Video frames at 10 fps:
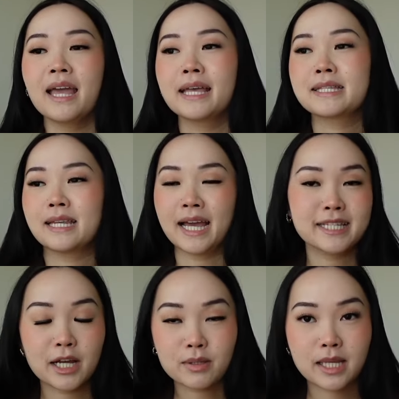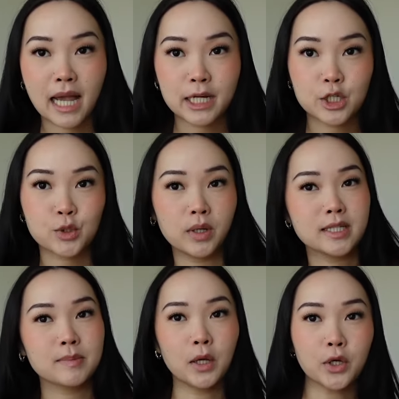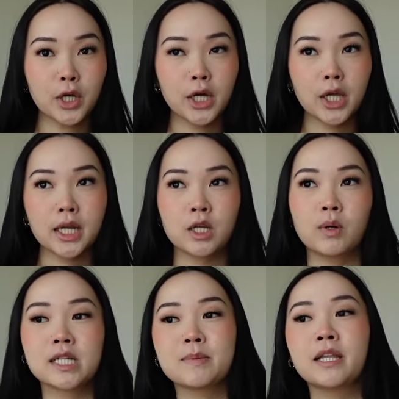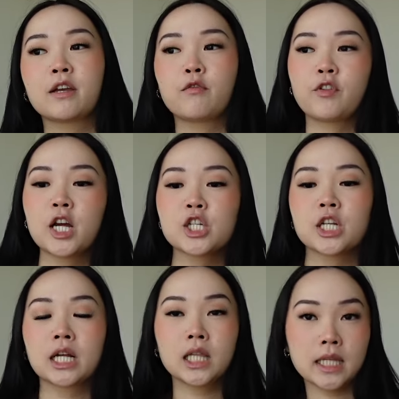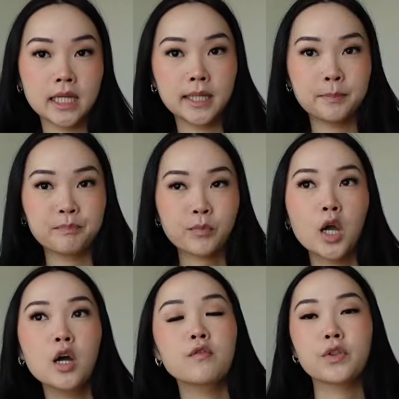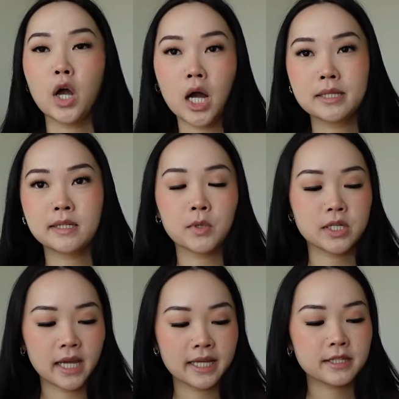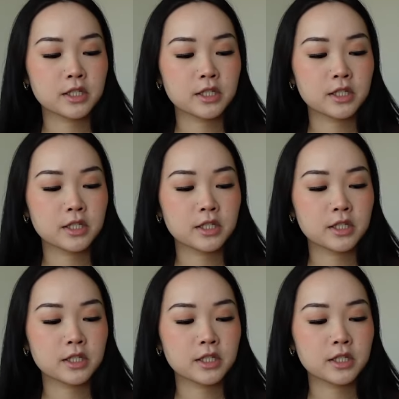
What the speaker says: it's nice outside and you just want to smell good and you want to smell like fresh and clean for the hot summer days.